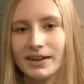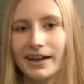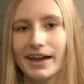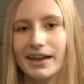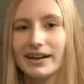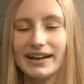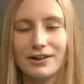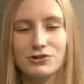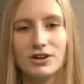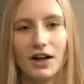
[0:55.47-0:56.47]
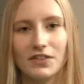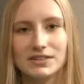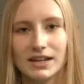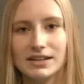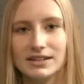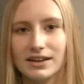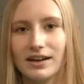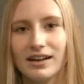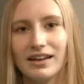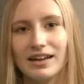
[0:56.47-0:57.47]
And I actually got this
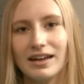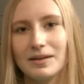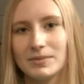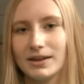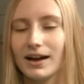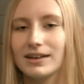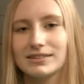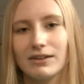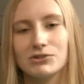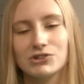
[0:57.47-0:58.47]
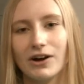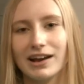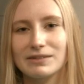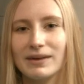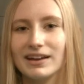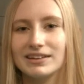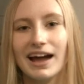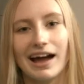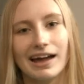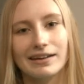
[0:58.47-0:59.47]
idea because I was talking to my
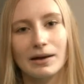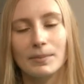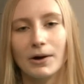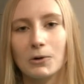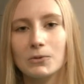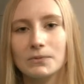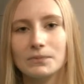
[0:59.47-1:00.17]
dad about